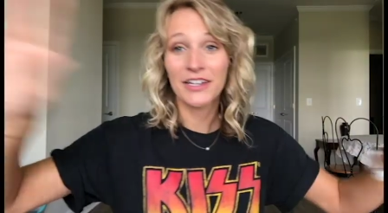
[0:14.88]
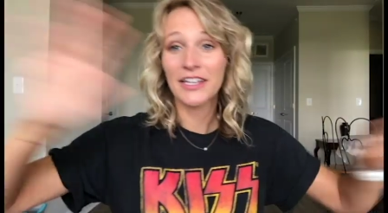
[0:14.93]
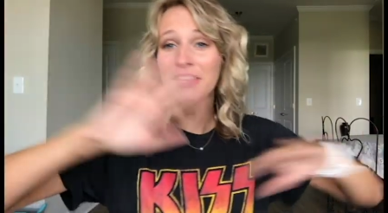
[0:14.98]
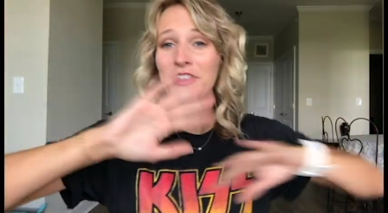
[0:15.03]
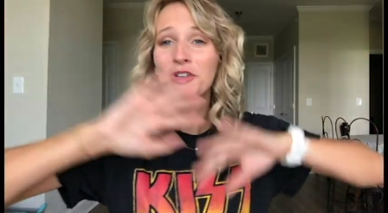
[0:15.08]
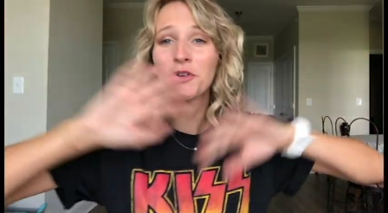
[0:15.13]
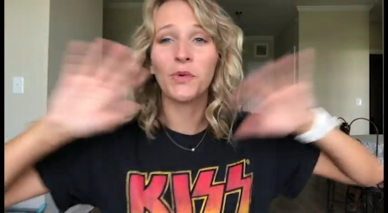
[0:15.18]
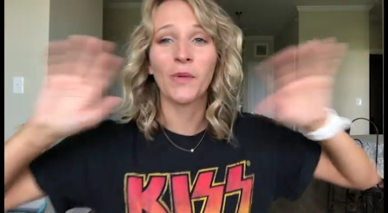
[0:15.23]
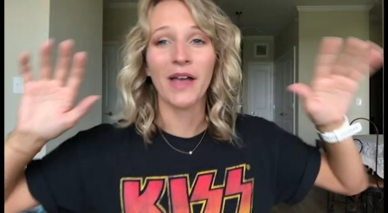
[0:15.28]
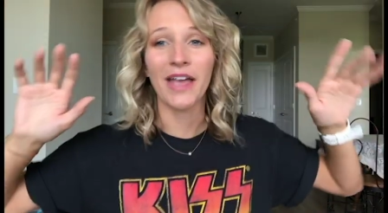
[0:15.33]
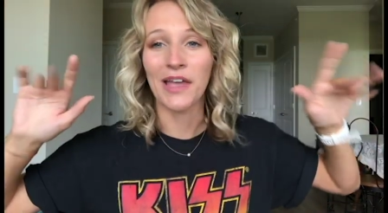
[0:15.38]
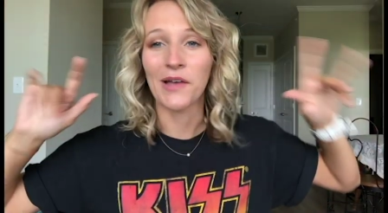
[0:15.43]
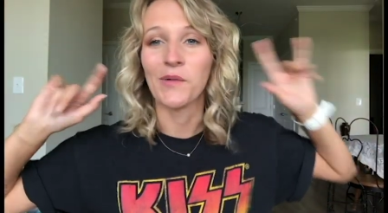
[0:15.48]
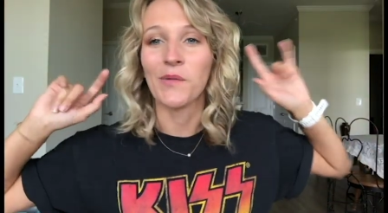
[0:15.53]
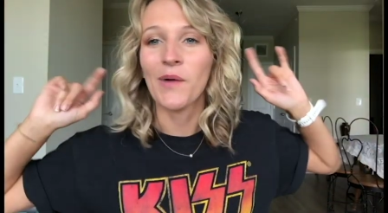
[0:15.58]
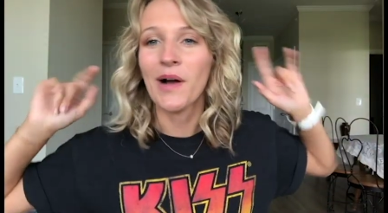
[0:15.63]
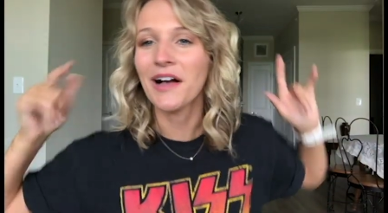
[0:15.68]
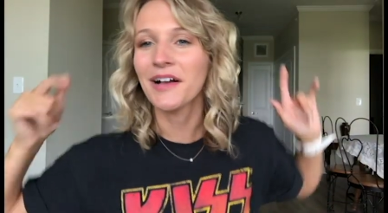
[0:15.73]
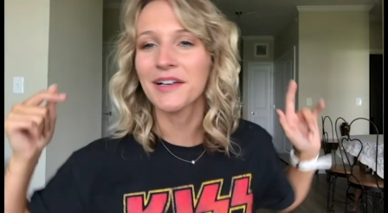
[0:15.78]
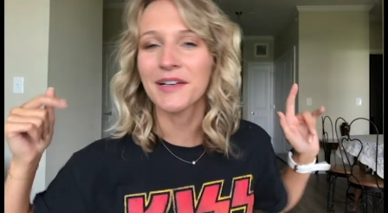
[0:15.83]
Either way,
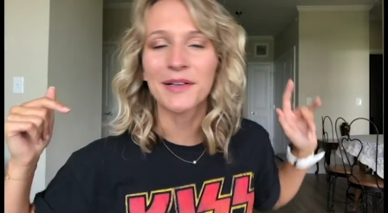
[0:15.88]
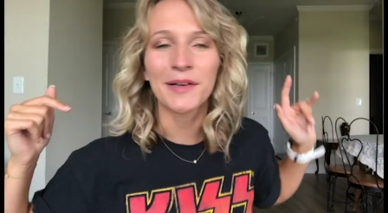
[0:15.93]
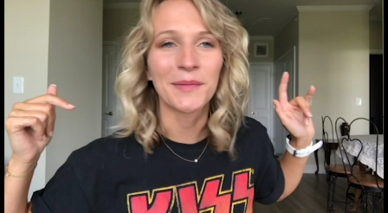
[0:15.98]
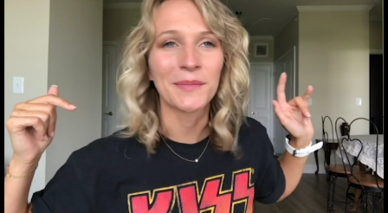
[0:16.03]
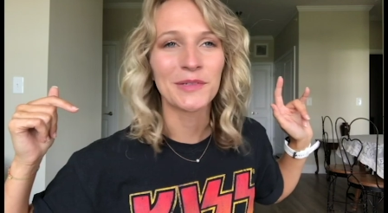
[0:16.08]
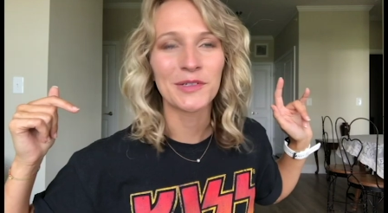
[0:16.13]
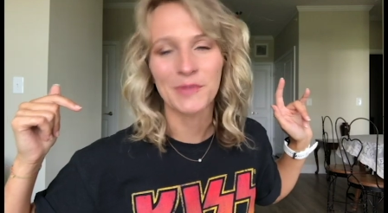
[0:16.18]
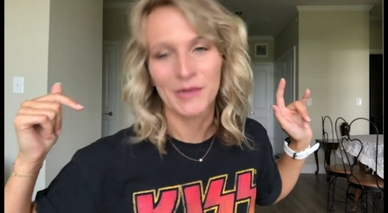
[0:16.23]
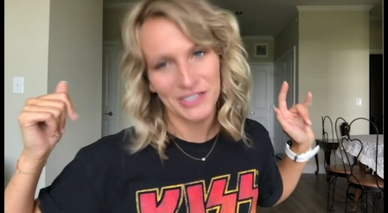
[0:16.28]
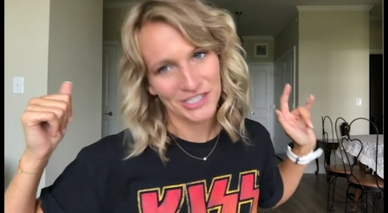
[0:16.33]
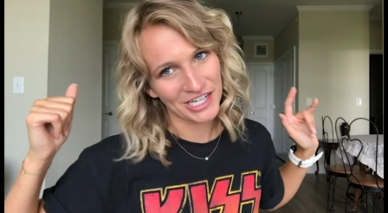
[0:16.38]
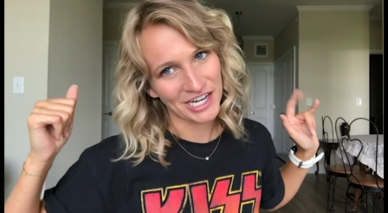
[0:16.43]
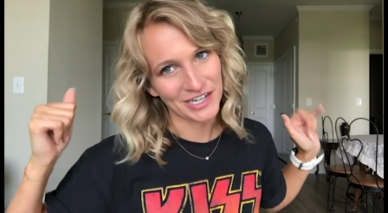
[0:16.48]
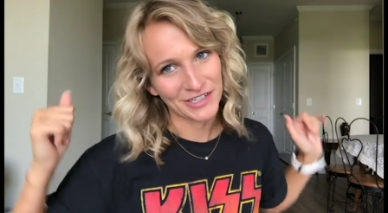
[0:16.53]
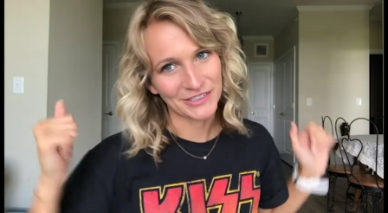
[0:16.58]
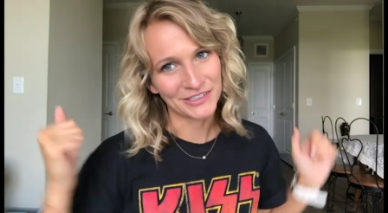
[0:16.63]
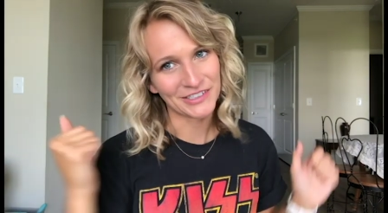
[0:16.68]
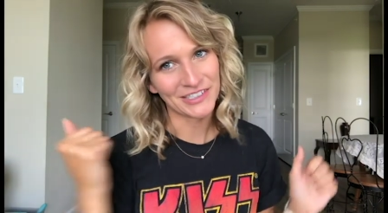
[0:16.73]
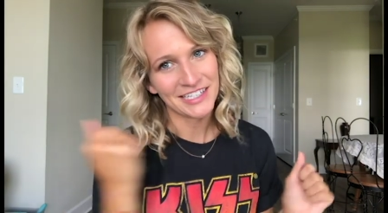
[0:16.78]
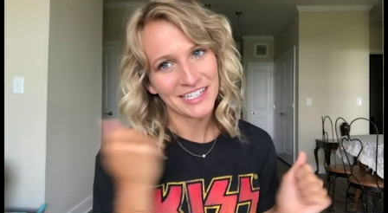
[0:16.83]
welcome to my
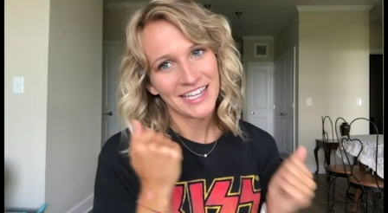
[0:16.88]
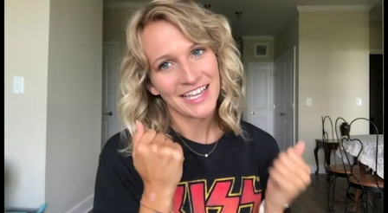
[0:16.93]
channel.